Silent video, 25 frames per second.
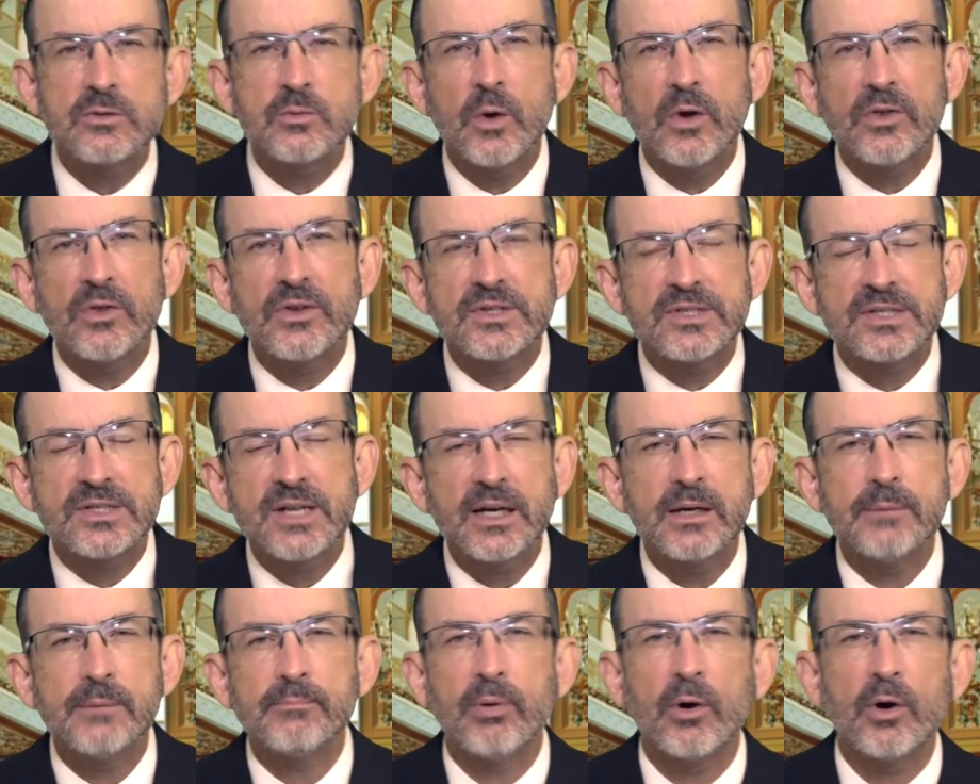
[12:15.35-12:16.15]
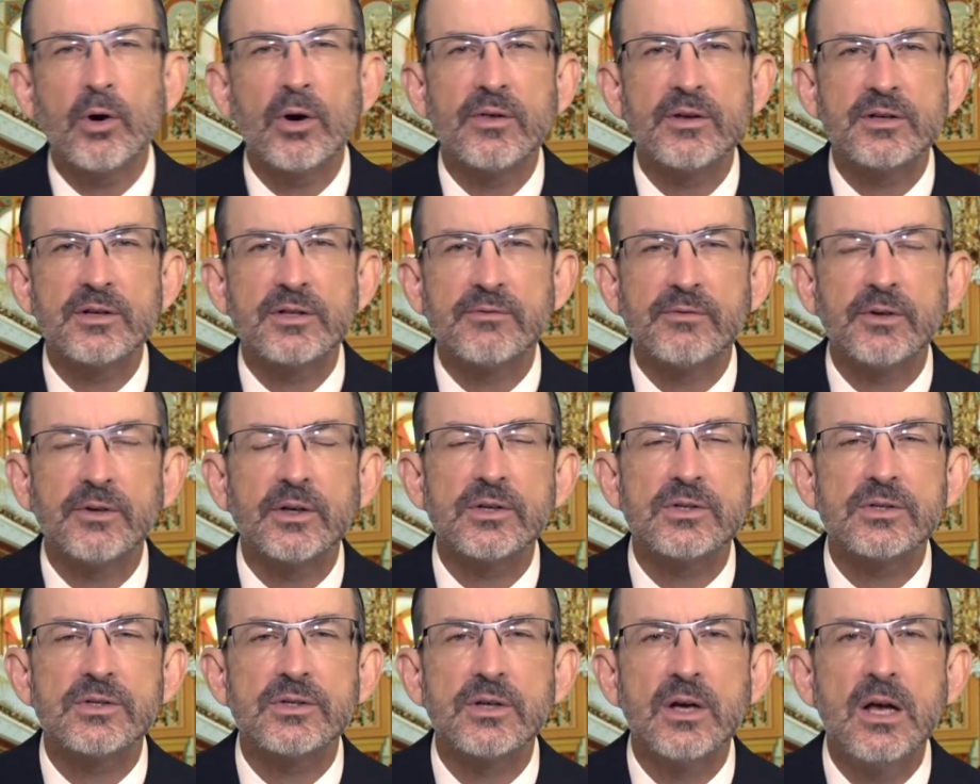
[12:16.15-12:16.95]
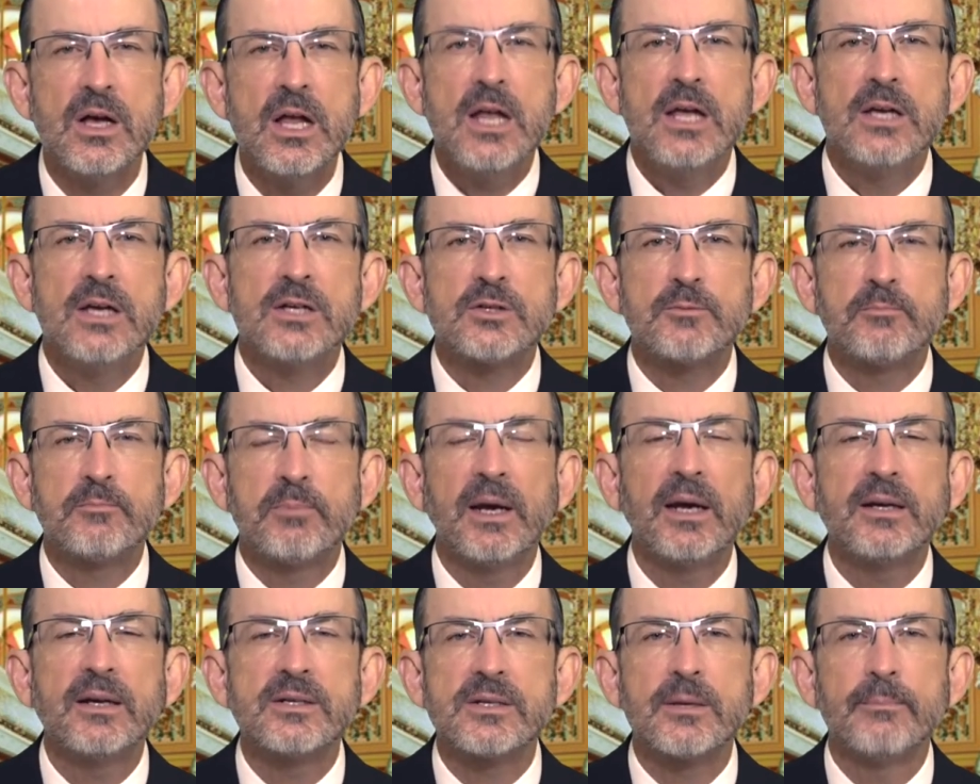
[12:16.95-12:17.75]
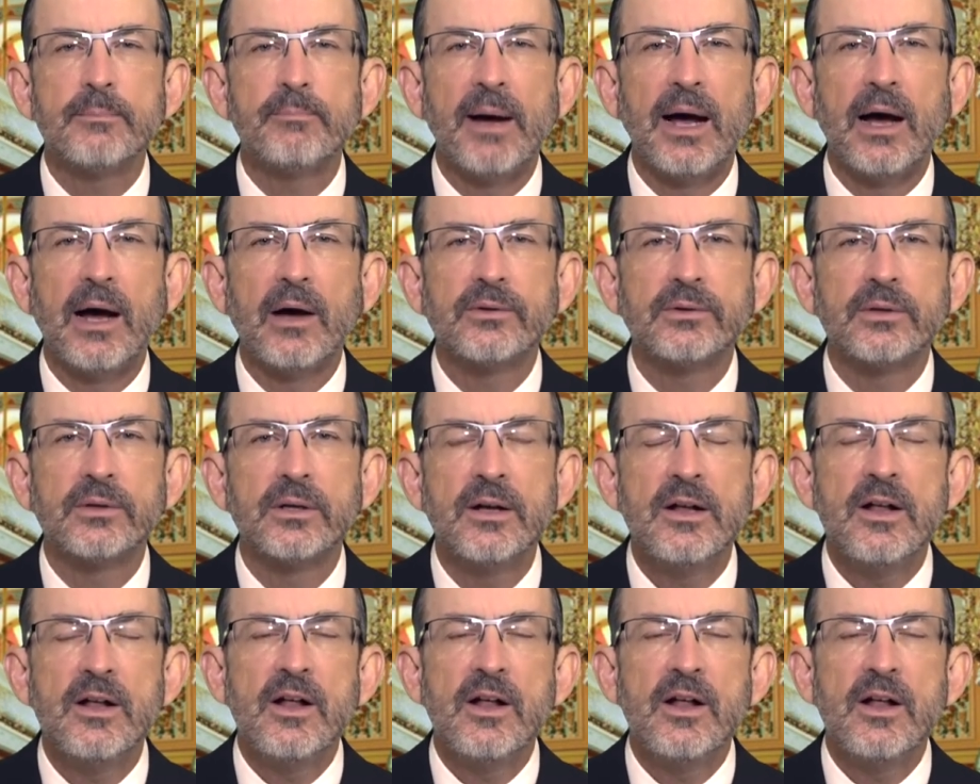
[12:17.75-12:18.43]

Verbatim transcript: Well, the second part of this verse speaks about